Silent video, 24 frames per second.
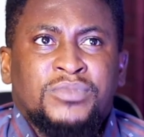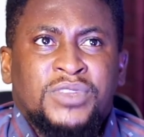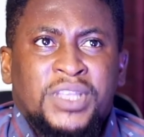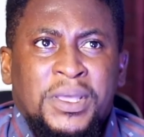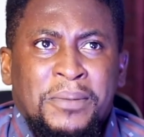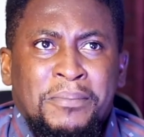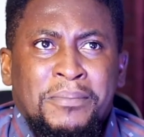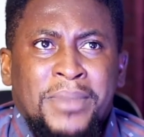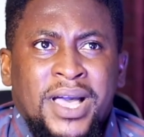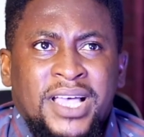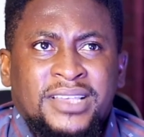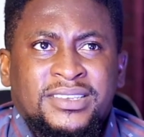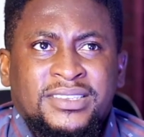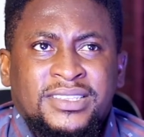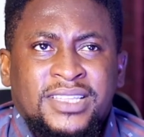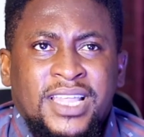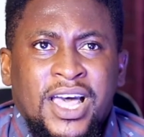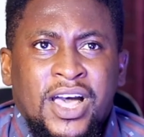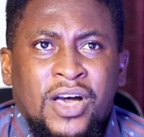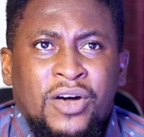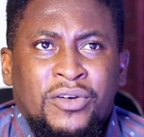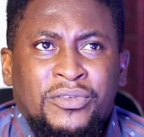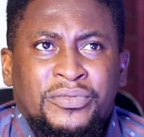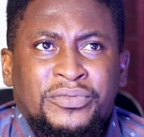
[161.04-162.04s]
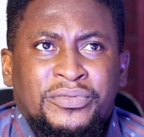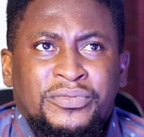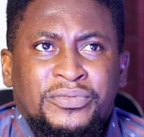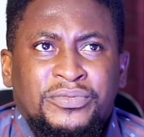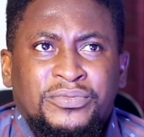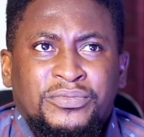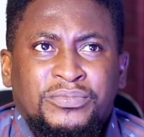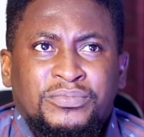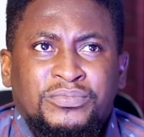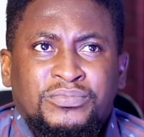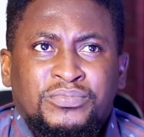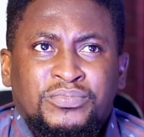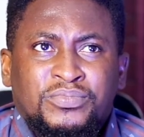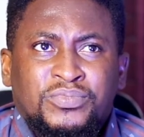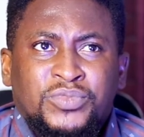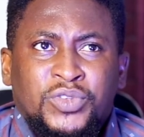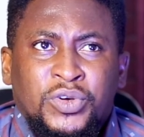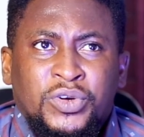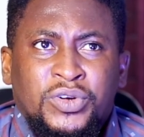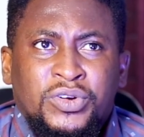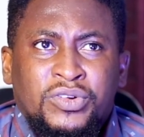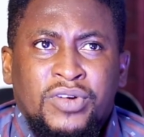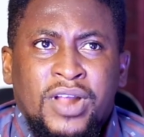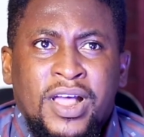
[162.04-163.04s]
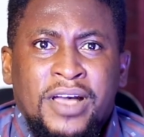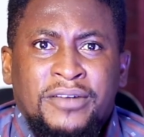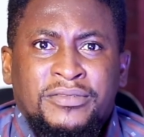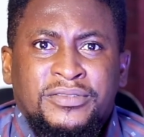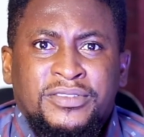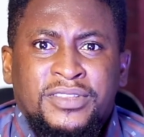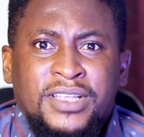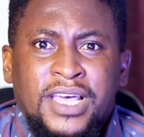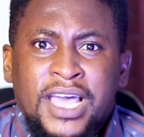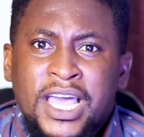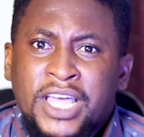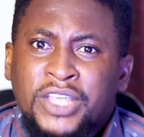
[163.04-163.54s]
the master of your craft